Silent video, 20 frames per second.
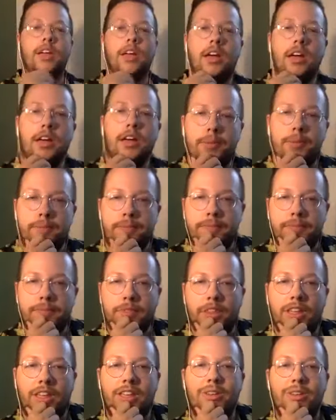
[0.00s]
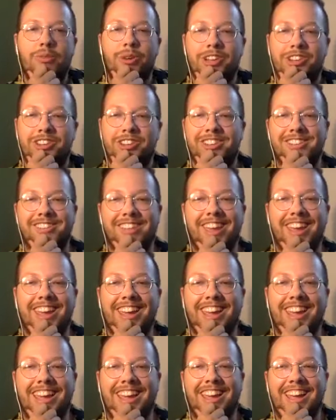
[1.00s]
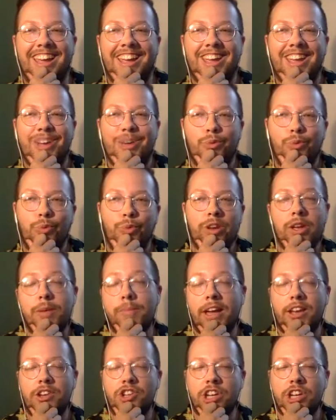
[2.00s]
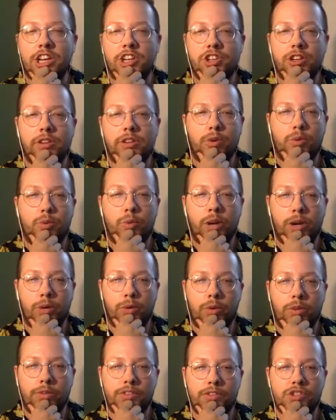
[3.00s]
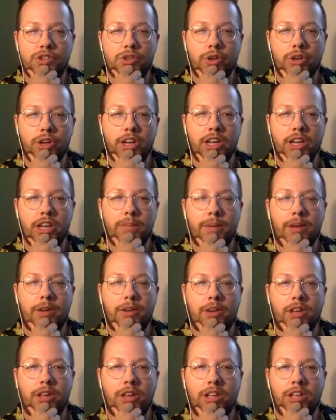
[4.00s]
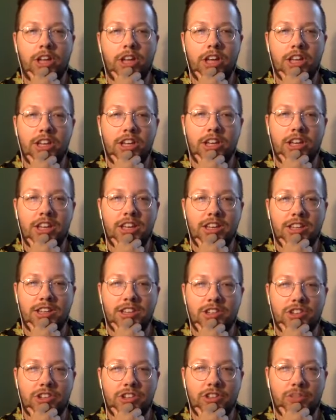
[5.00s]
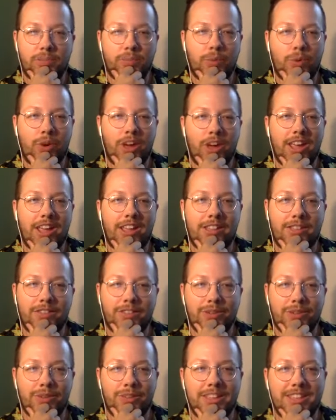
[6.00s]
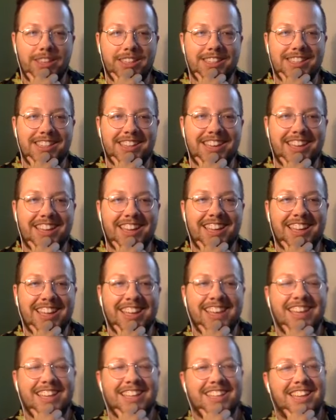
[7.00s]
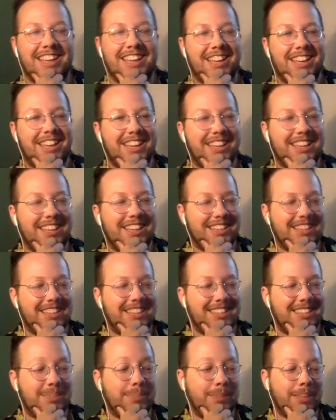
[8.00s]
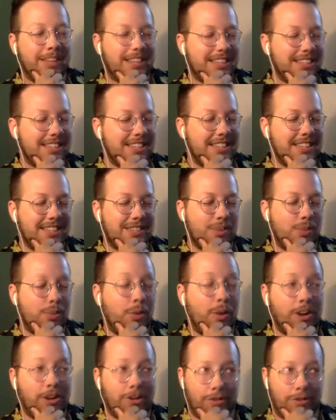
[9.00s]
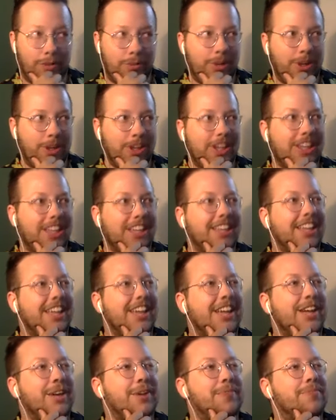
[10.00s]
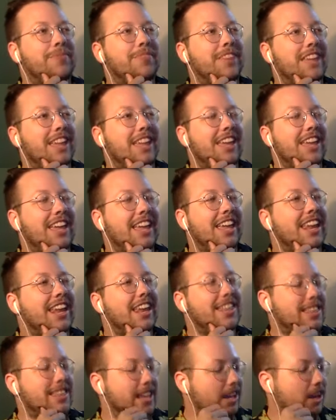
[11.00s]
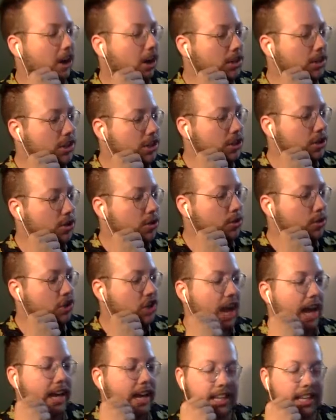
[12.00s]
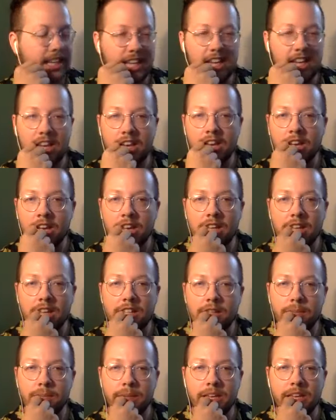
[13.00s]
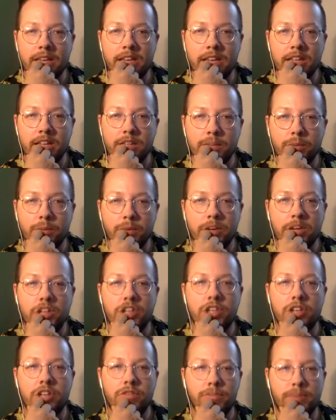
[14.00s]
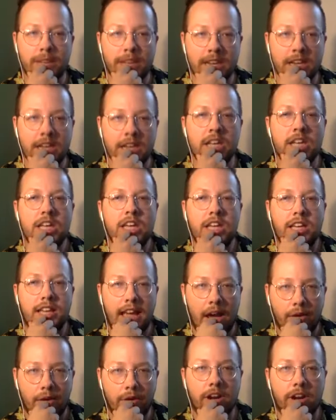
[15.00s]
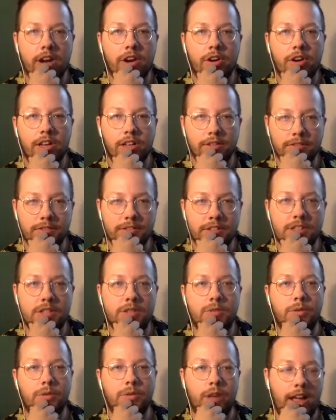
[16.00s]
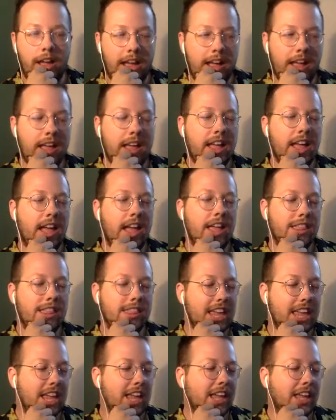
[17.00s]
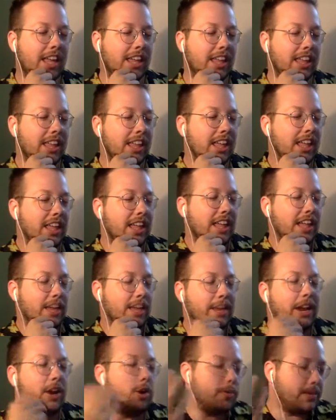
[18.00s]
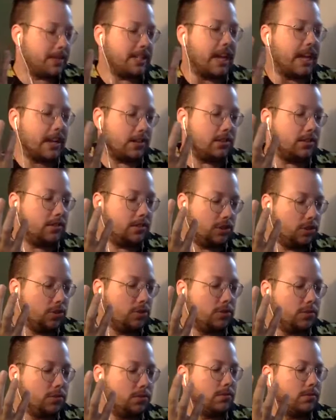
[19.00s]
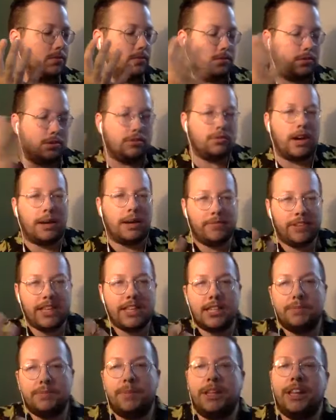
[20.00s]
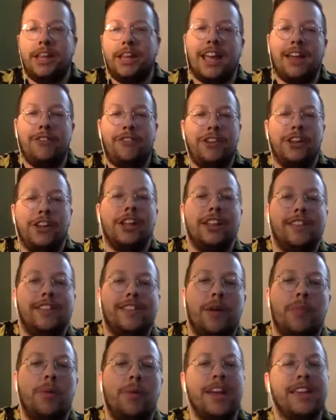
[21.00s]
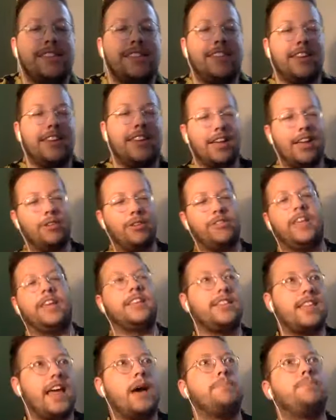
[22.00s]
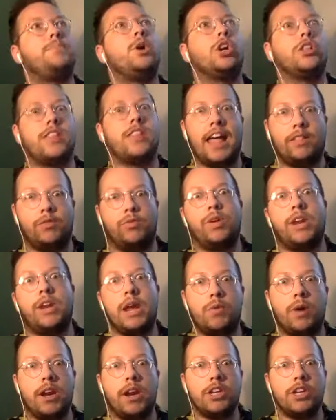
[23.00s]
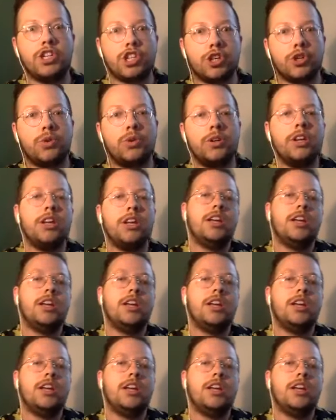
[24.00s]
um, which is like a reimagination of a werewolf story about a young indigenous boy living with his uh, uh, siblings. is a wonderful book. Um, and I think also John Keene is a big inspiration of mine. Counter narratives uh, I think, I mean, I hope it's not too too obvious, but like I feel in some ways like I was like that book. That's what I want to do